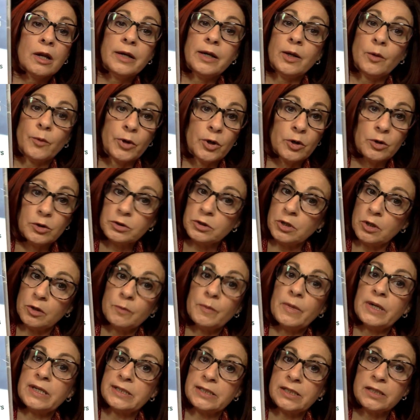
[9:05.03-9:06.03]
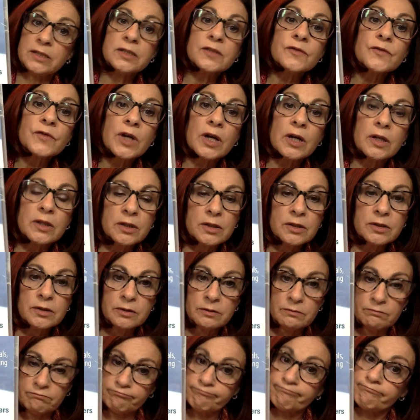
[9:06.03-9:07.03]
Now, we all know my sense of color
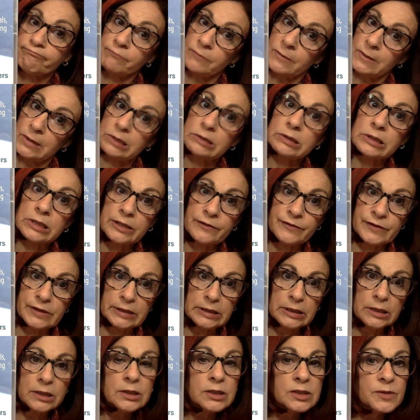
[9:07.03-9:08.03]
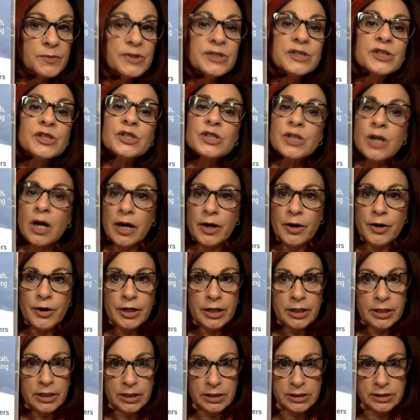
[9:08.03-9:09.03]
leaves a little to be desired.
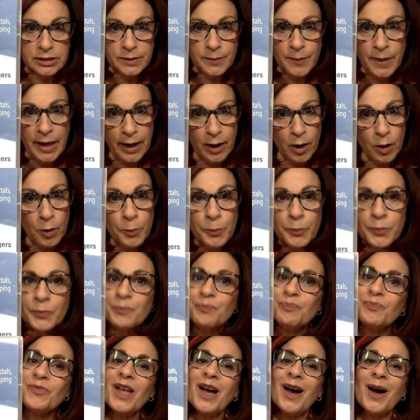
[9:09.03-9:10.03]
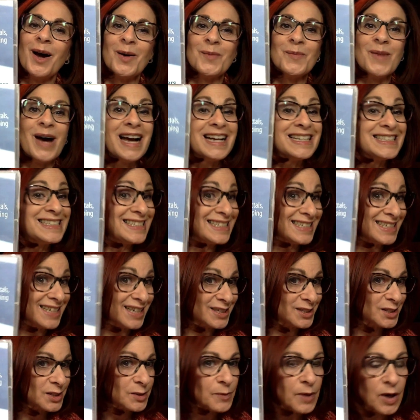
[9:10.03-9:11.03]
It needs some help. I did
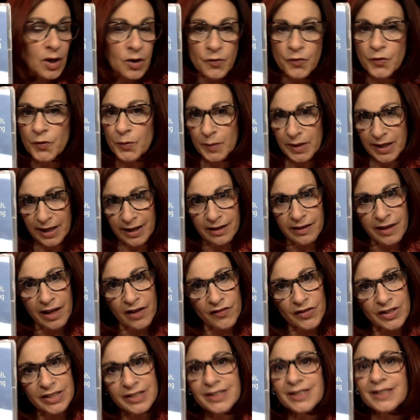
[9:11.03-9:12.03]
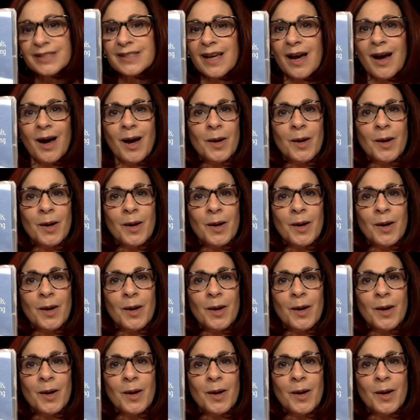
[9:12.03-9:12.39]
get some help from Gail Evans.